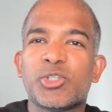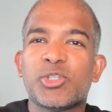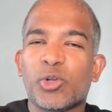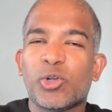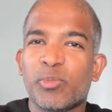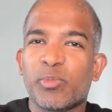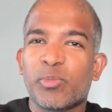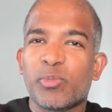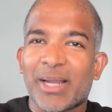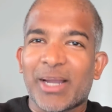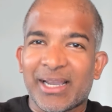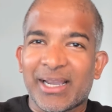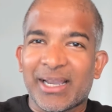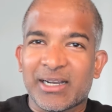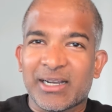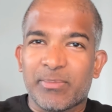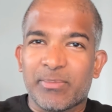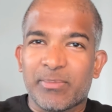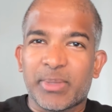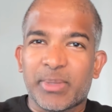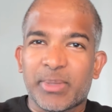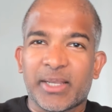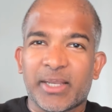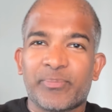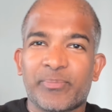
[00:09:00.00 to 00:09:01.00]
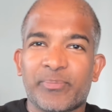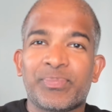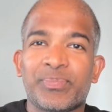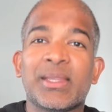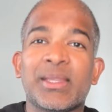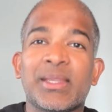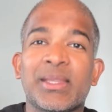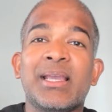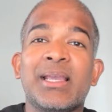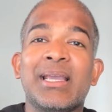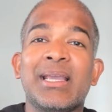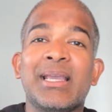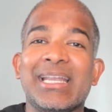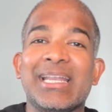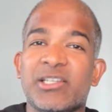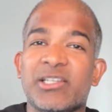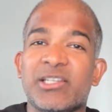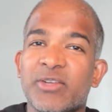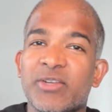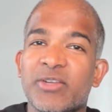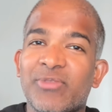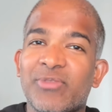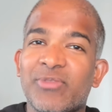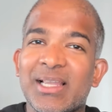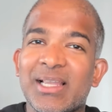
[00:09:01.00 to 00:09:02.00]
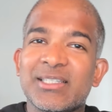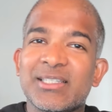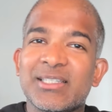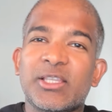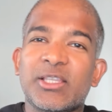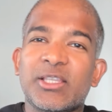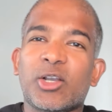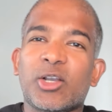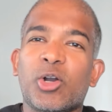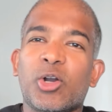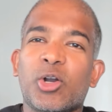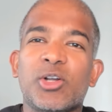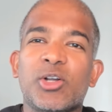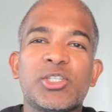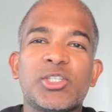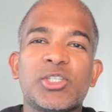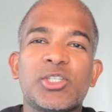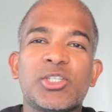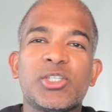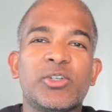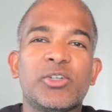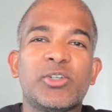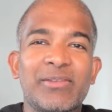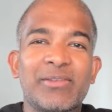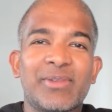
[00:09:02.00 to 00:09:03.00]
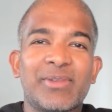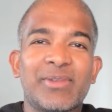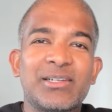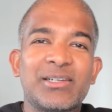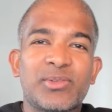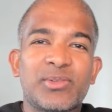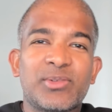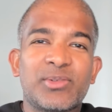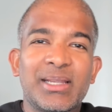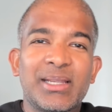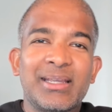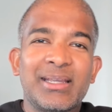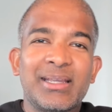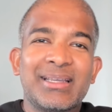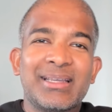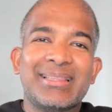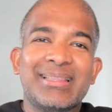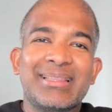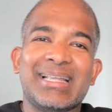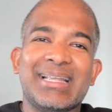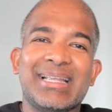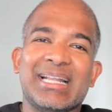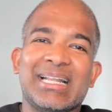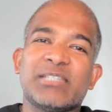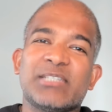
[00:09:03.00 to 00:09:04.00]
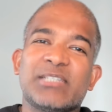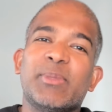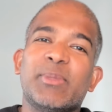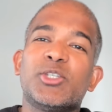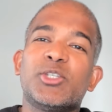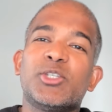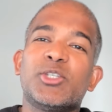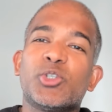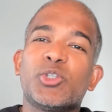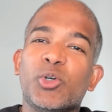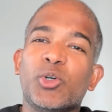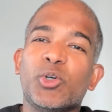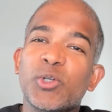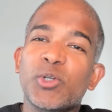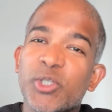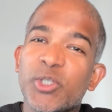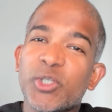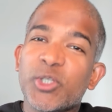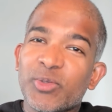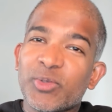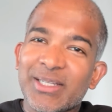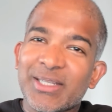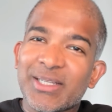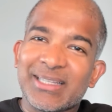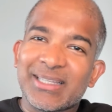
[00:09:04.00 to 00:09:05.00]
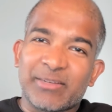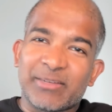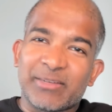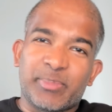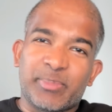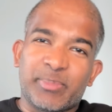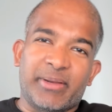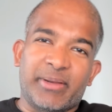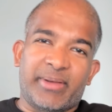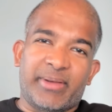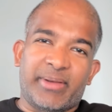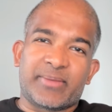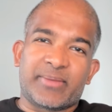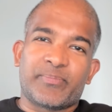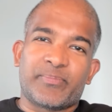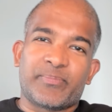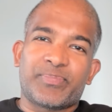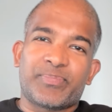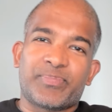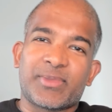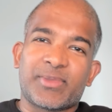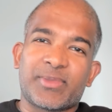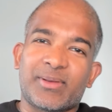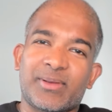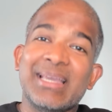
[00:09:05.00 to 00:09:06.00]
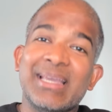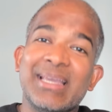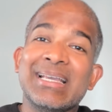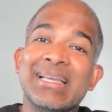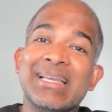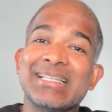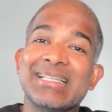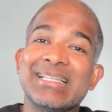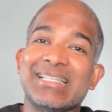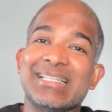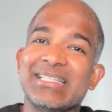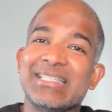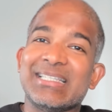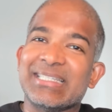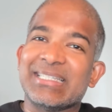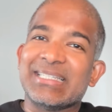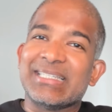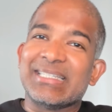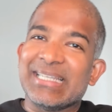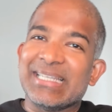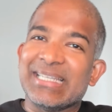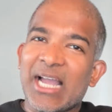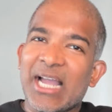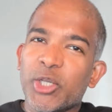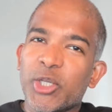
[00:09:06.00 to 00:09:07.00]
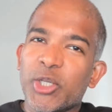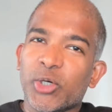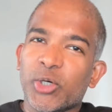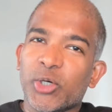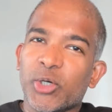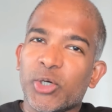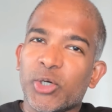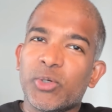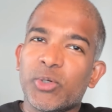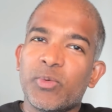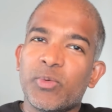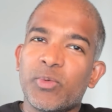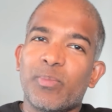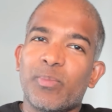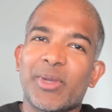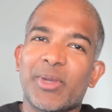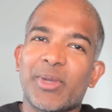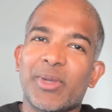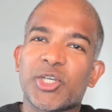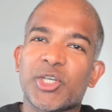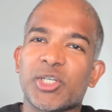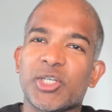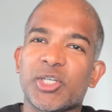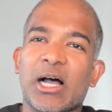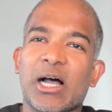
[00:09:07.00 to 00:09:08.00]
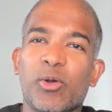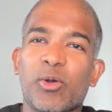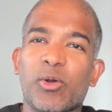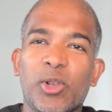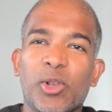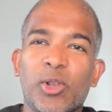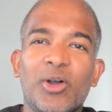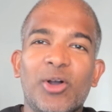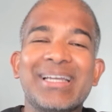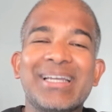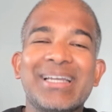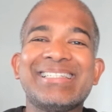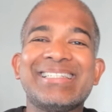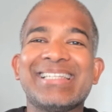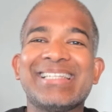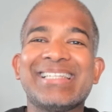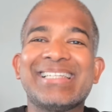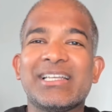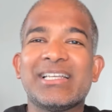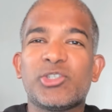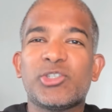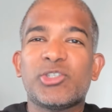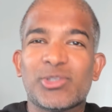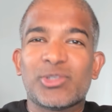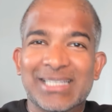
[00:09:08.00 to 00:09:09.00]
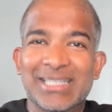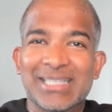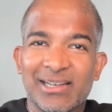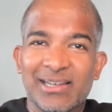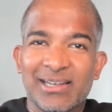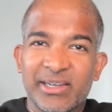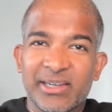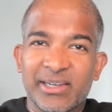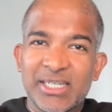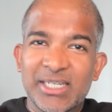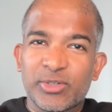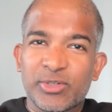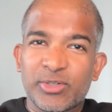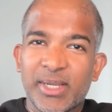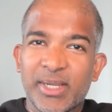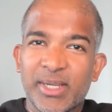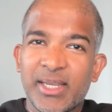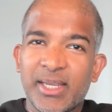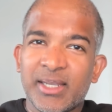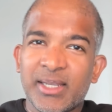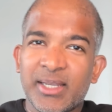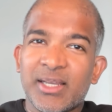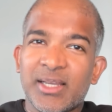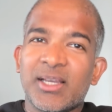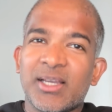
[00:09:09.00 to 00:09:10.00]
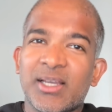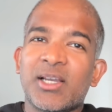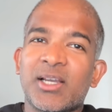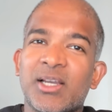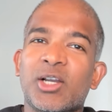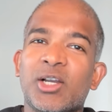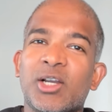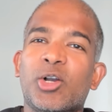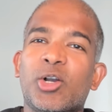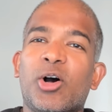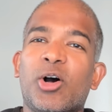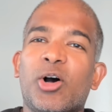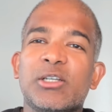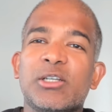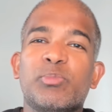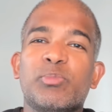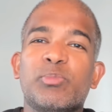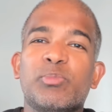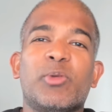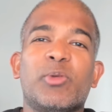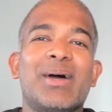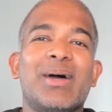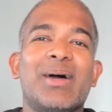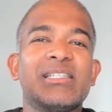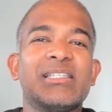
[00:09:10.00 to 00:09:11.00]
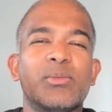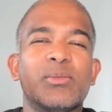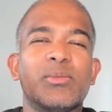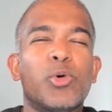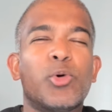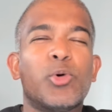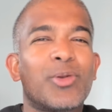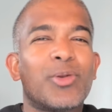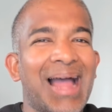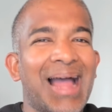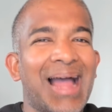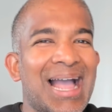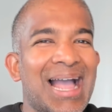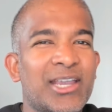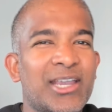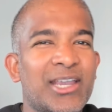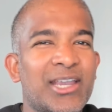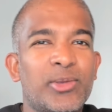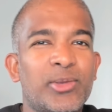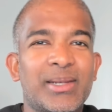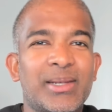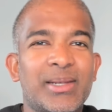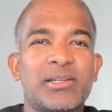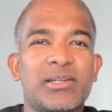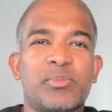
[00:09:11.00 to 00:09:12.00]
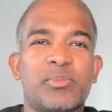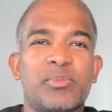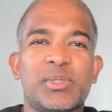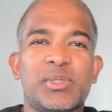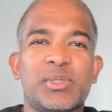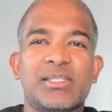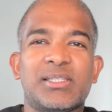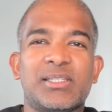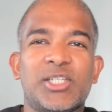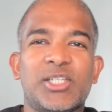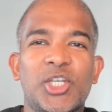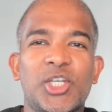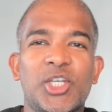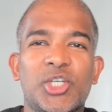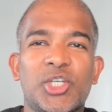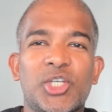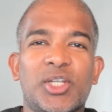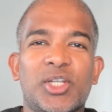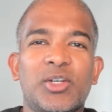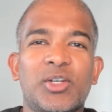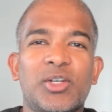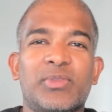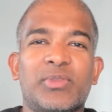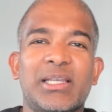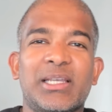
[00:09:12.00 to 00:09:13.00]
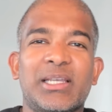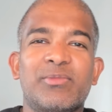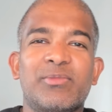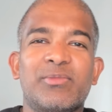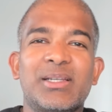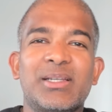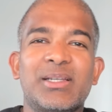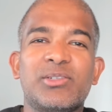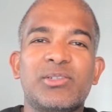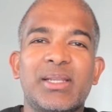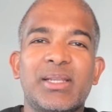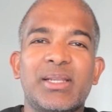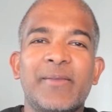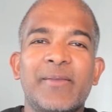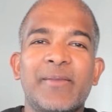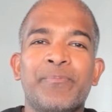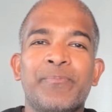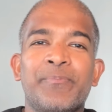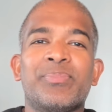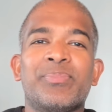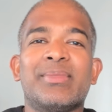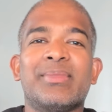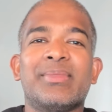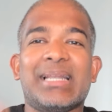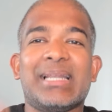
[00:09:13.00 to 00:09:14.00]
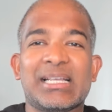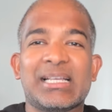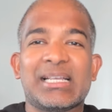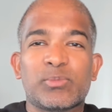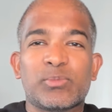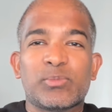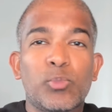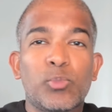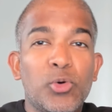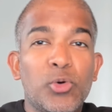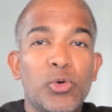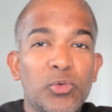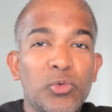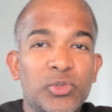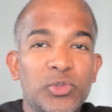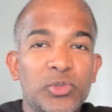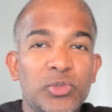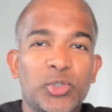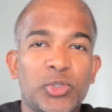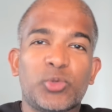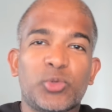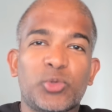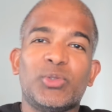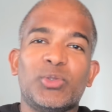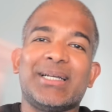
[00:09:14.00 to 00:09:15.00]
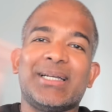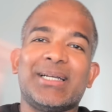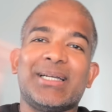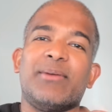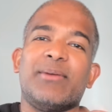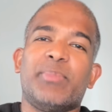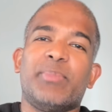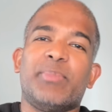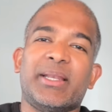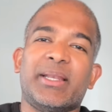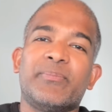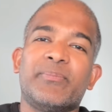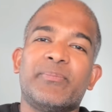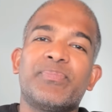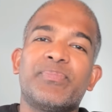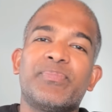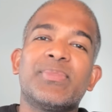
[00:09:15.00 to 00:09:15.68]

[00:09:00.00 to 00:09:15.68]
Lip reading: sold by a company. It reflects the cost of inventory that has been sold during that period. Okay, since DIO measures how long it takes to sell inventory, COGS provides a more accurate representation of the inventory that has moved through the company.